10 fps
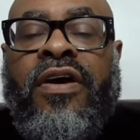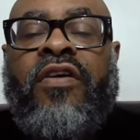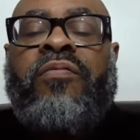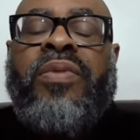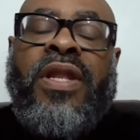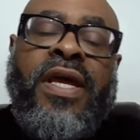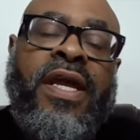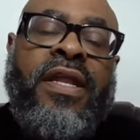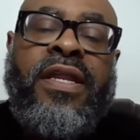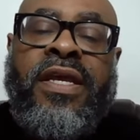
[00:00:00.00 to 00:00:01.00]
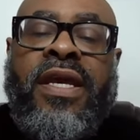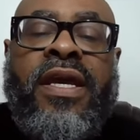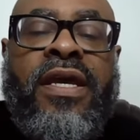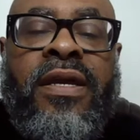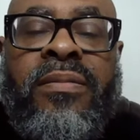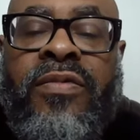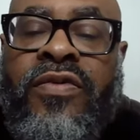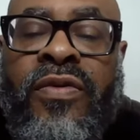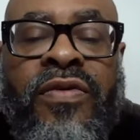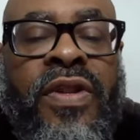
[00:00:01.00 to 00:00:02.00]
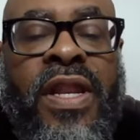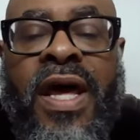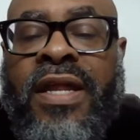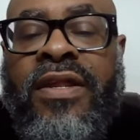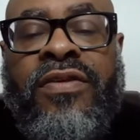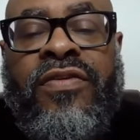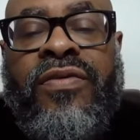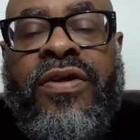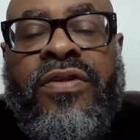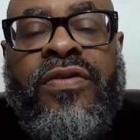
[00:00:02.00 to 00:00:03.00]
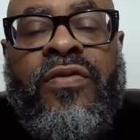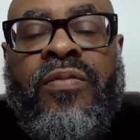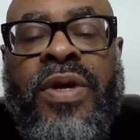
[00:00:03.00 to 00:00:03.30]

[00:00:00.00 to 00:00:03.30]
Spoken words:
of playing the game. So there's a lot that you can do,